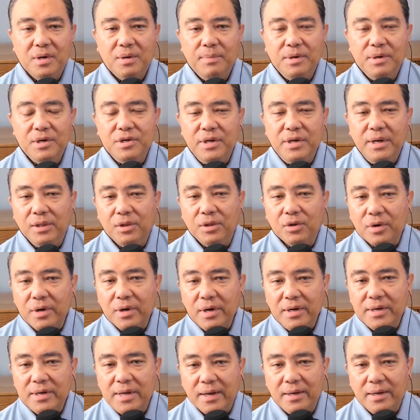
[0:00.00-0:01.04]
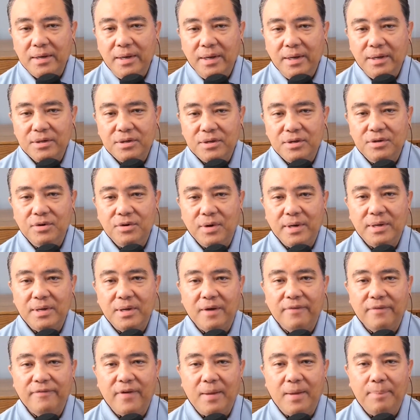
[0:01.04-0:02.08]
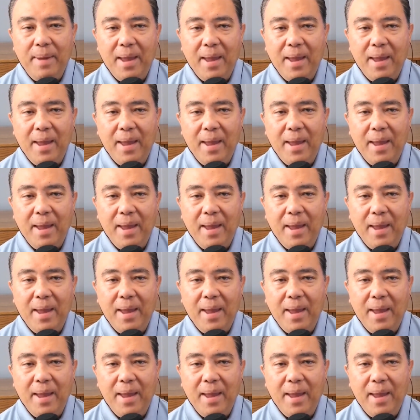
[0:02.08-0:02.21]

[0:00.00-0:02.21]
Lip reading: machine learning techniques to identify